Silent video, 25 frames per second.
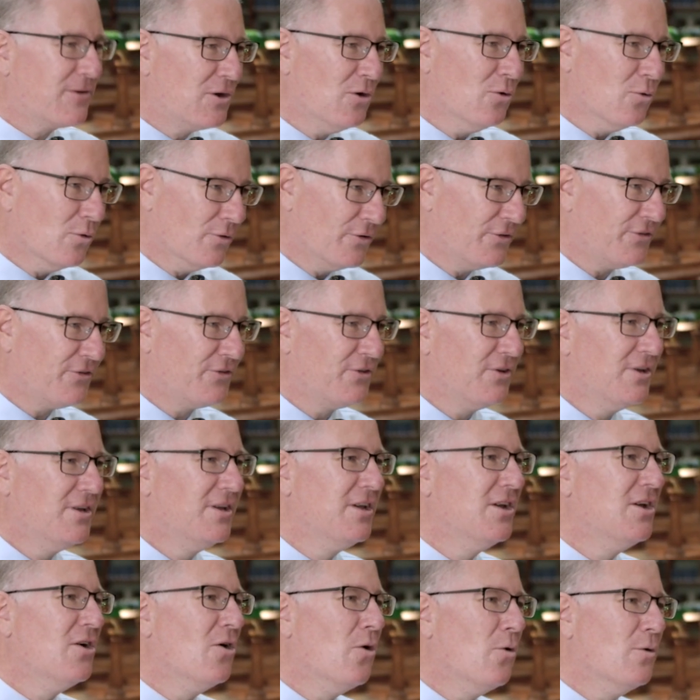course,
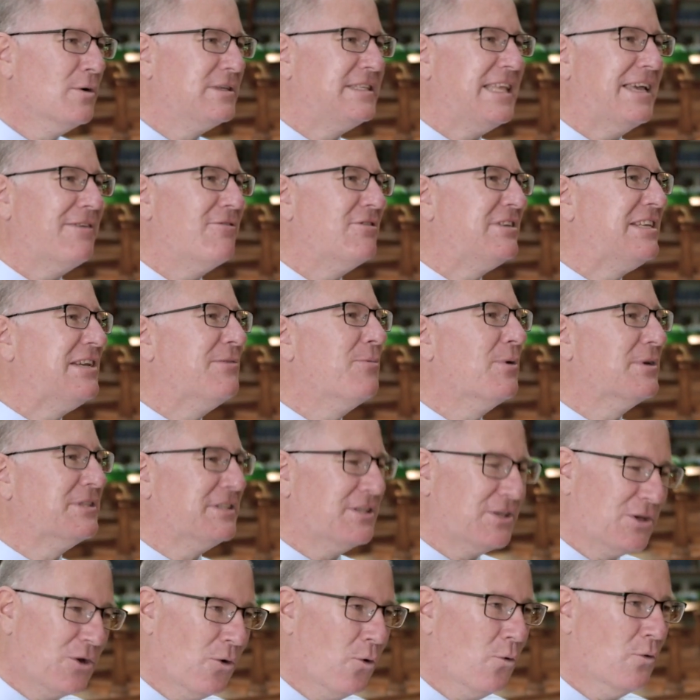austerity
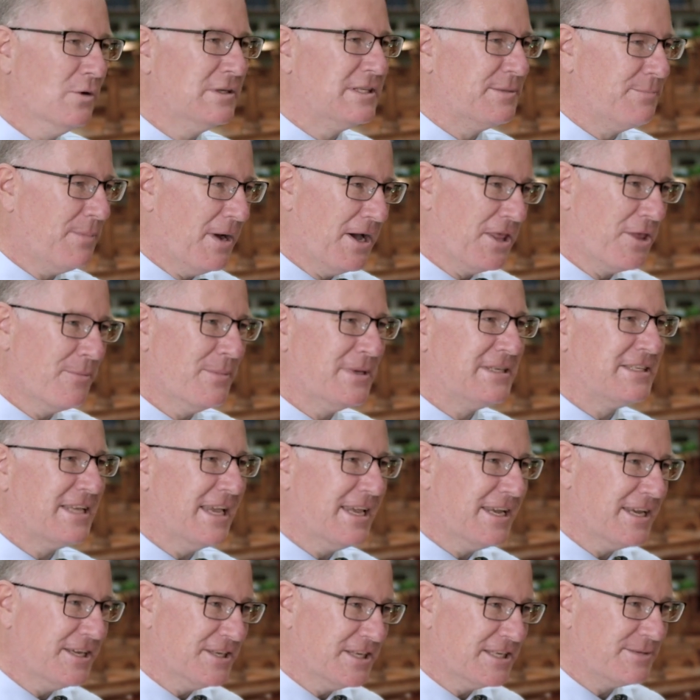wasn't caused by the
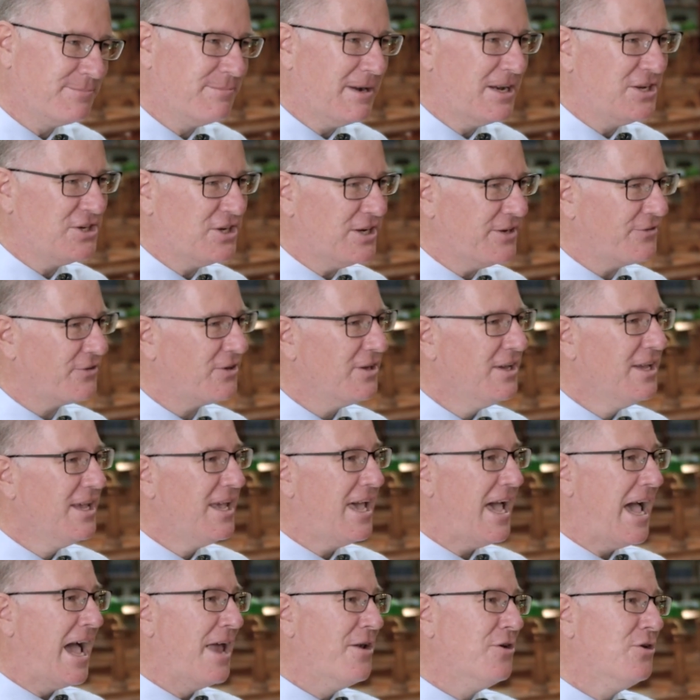mistake in a spreadsheet,
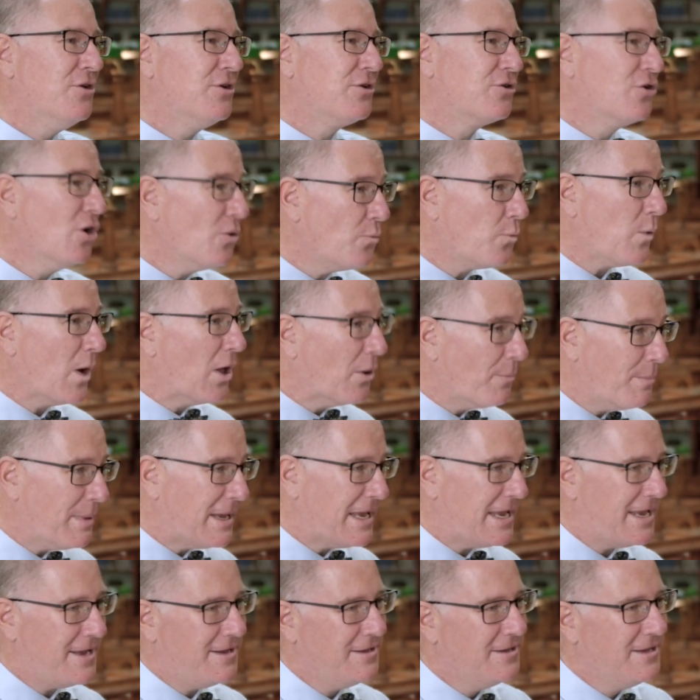and it could well
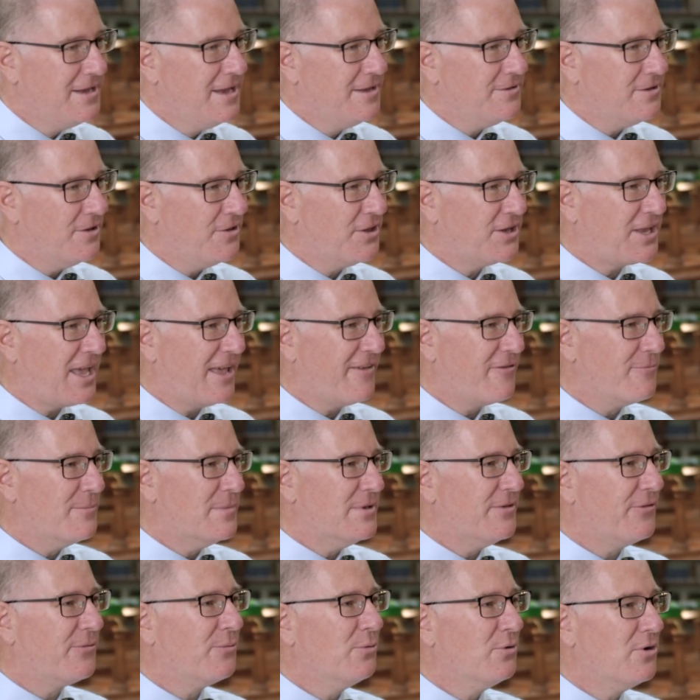be that the
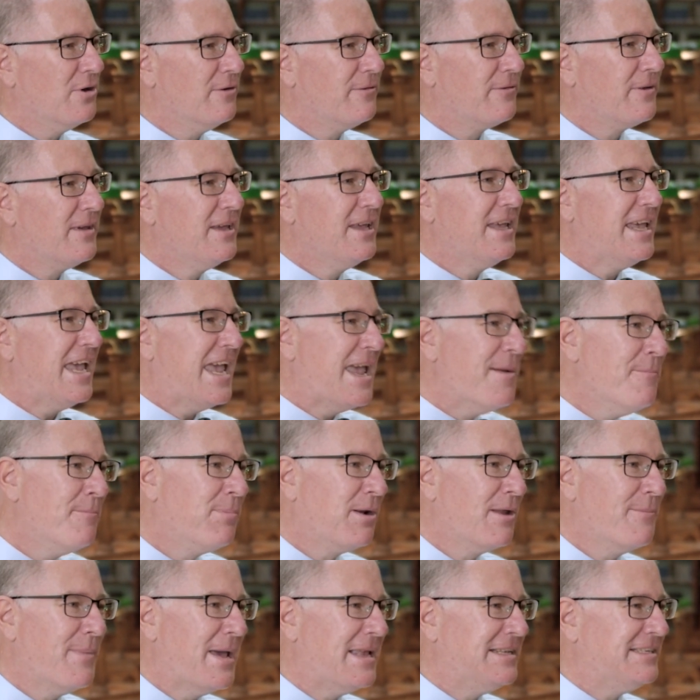governments would have
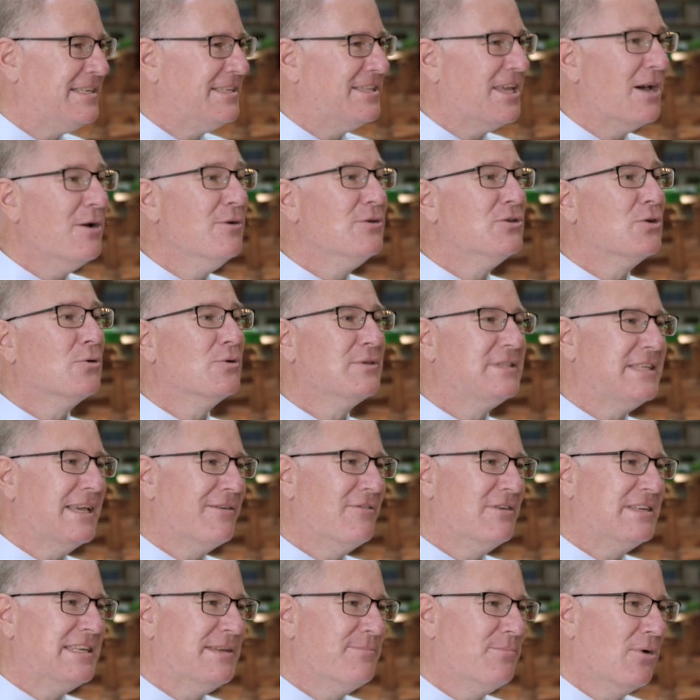implemented those
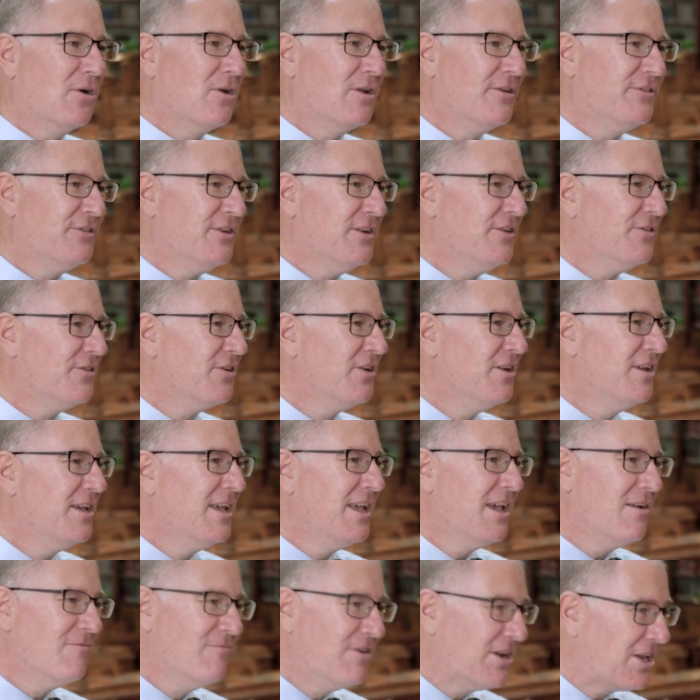austerity policies
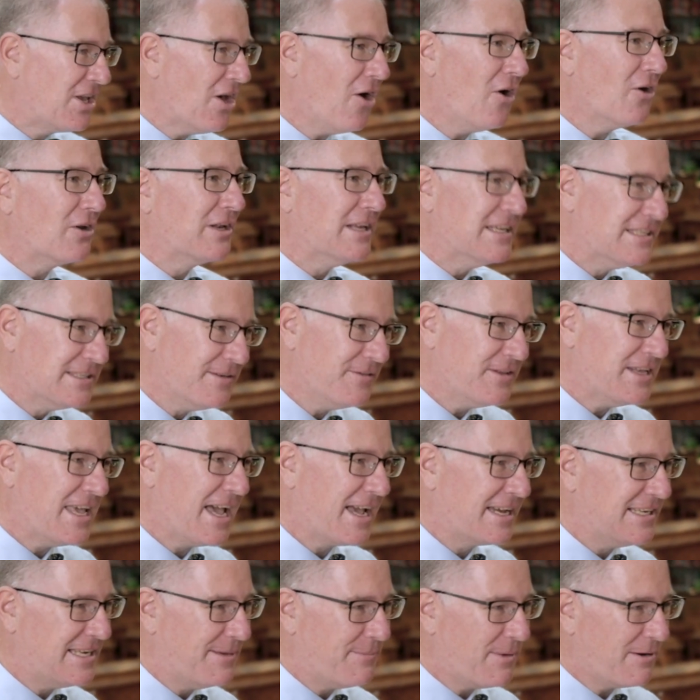regardless of the
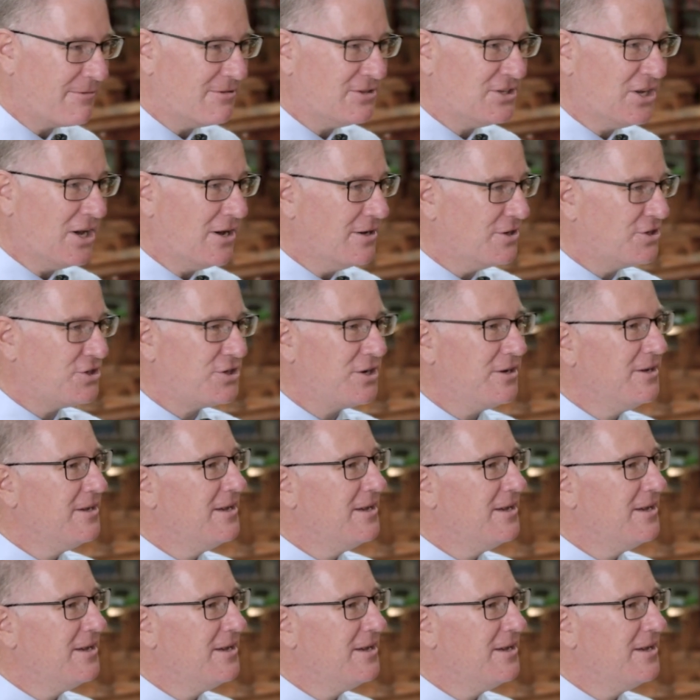academic research.